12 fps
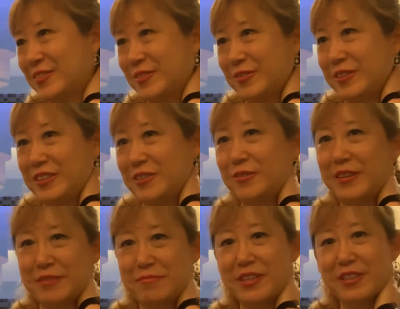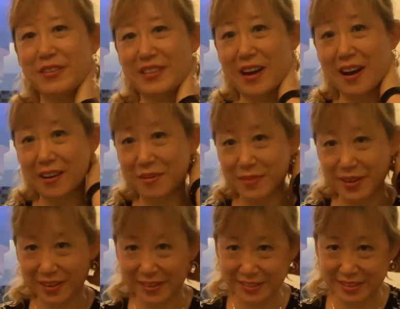what you want me to talk
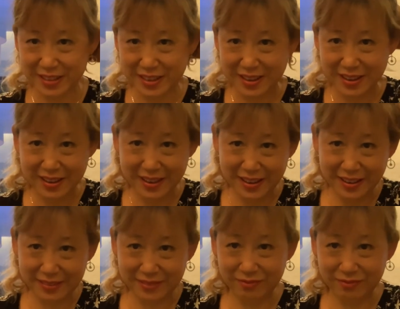about, and